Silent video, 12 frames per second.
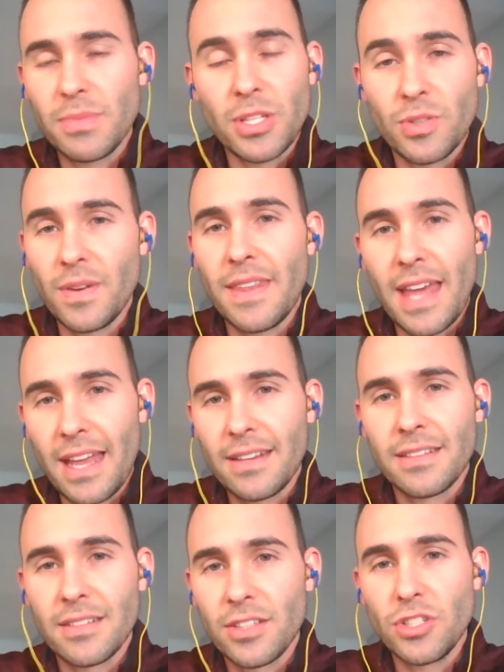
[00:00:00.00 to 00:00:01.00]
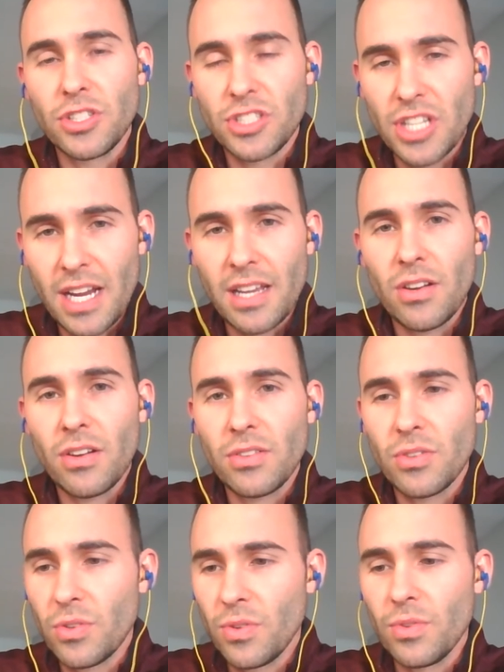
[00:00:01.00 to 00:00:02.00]
be doing that. You should check in on
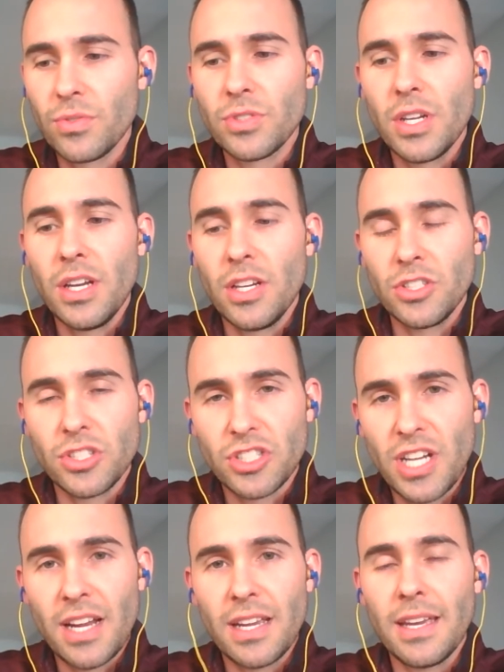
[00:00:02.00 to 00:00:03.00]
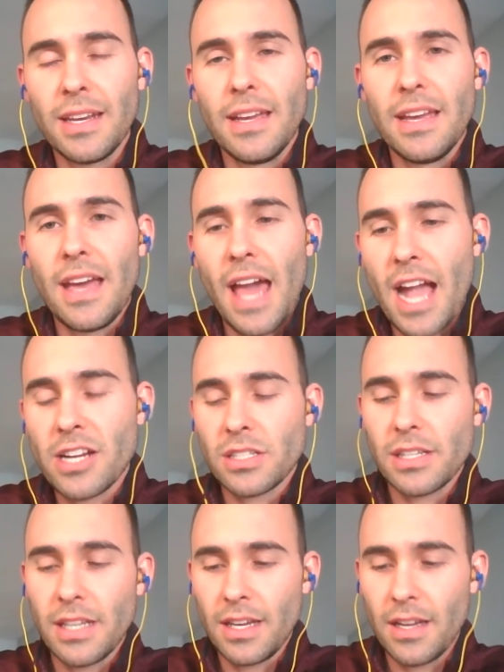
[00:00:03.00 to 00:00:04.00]
your goals. You should check in.
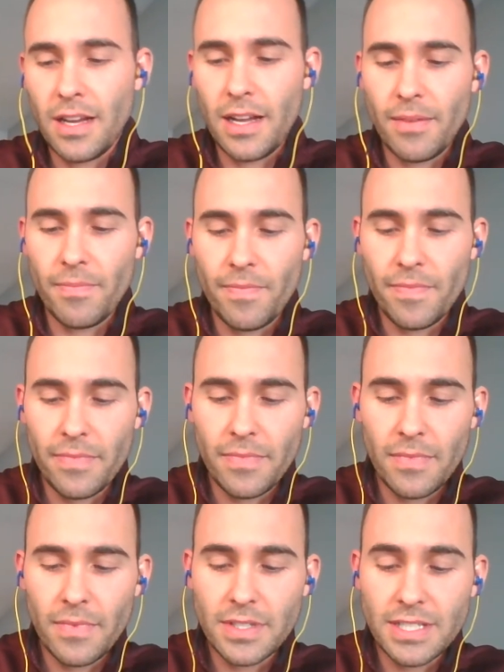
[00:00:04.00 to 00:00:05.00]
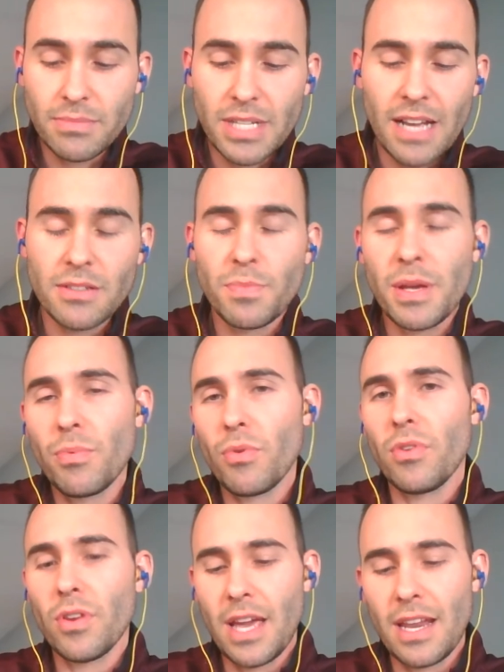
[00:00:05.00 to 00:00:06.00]
Actually, um, sometimes people
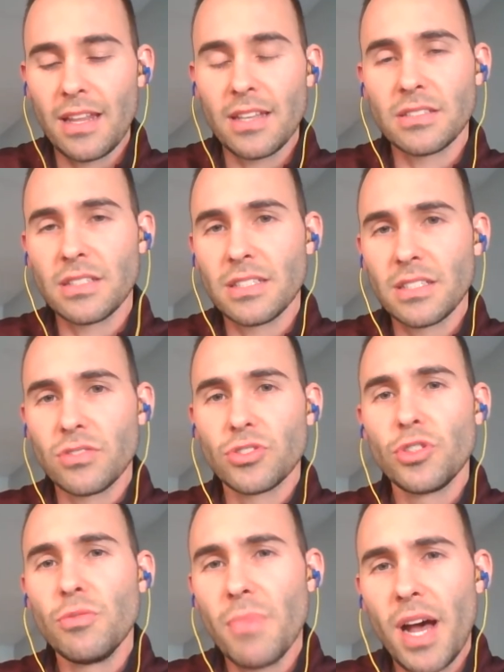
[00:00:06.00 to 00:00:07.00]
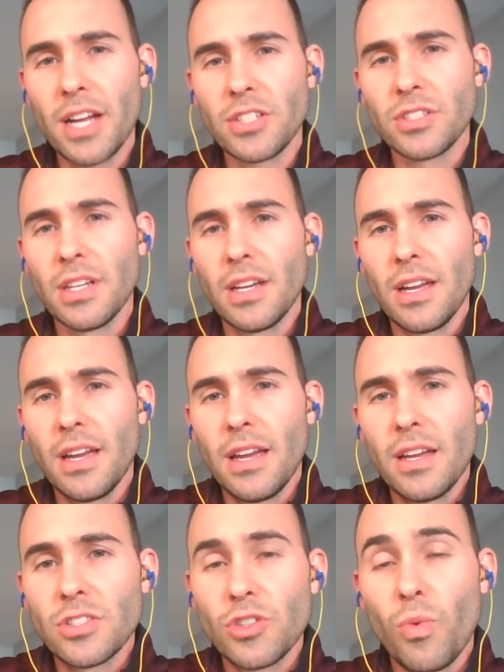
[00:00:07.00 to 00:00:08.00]
look at it as, as a little too much.
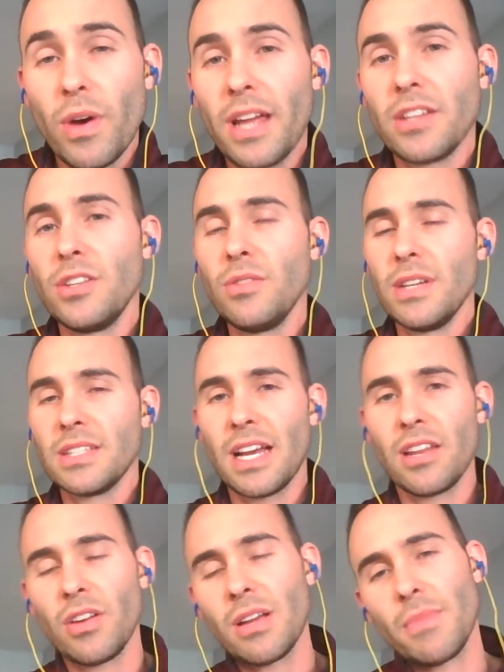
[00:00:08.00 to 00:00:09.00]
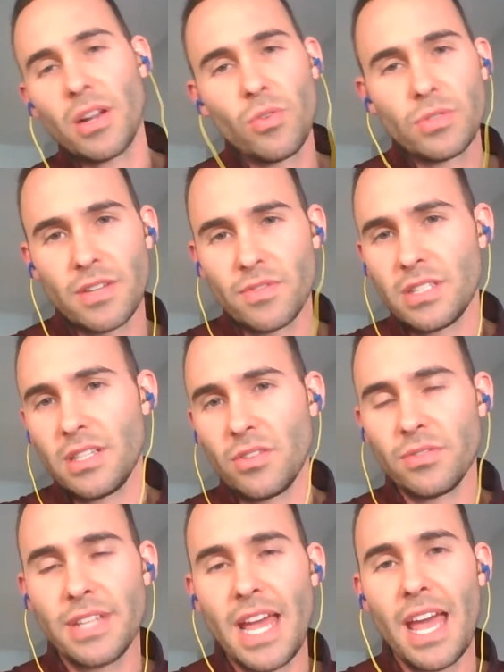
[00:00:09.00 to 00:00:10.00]
So what I do is I look at my goals every single
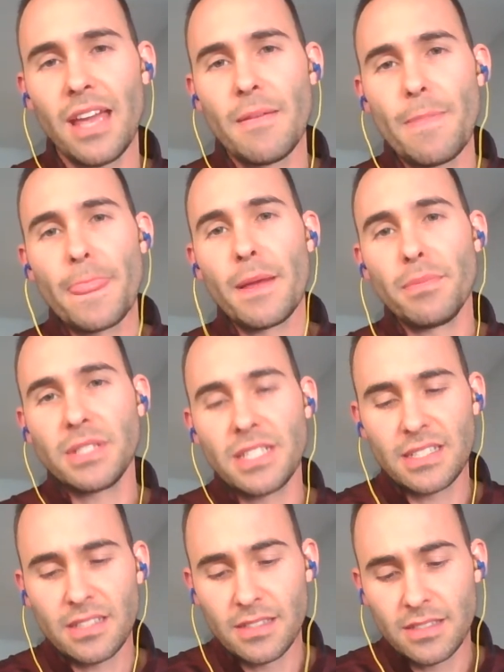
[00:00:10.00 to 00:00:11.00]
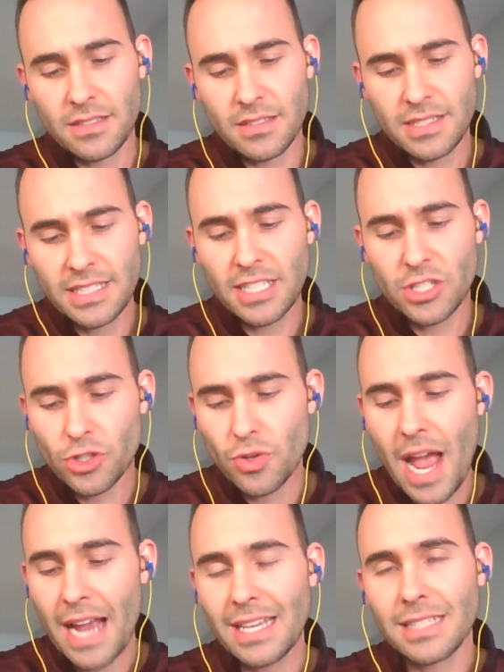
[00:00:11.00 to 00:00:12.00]
day. But to see
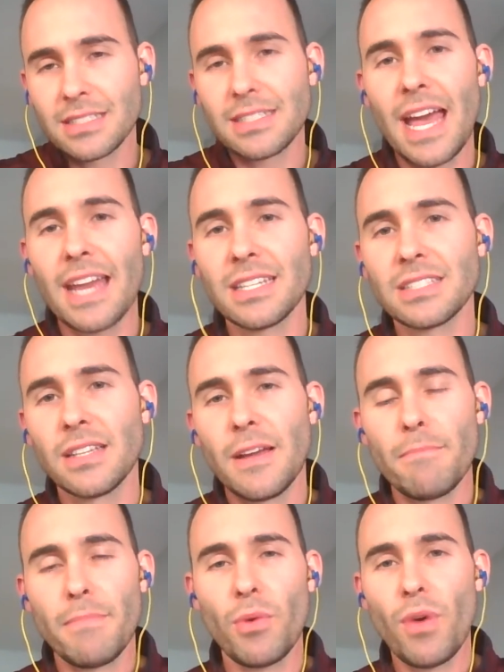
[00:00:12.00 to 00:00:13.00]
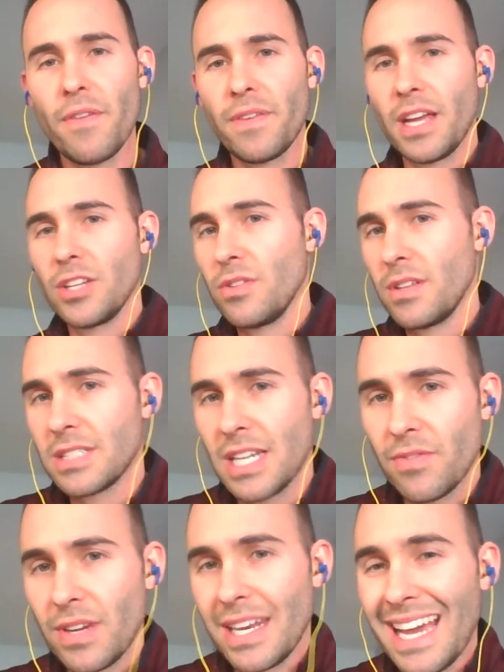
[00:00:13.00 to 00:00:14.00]
tracking status, my wife and I do this
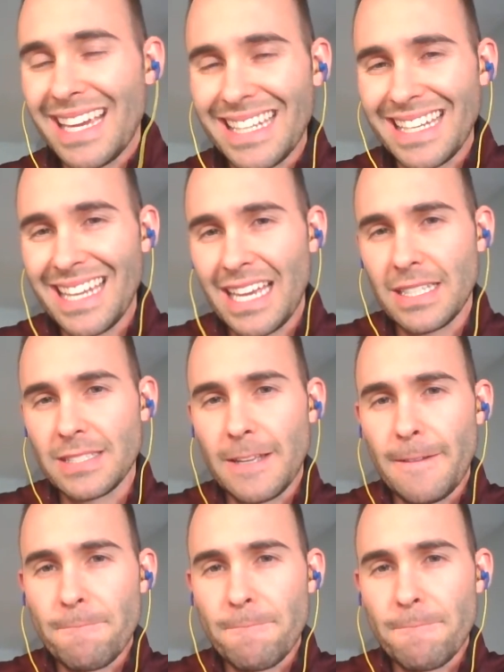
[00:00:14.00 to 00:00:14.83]
every ninety days.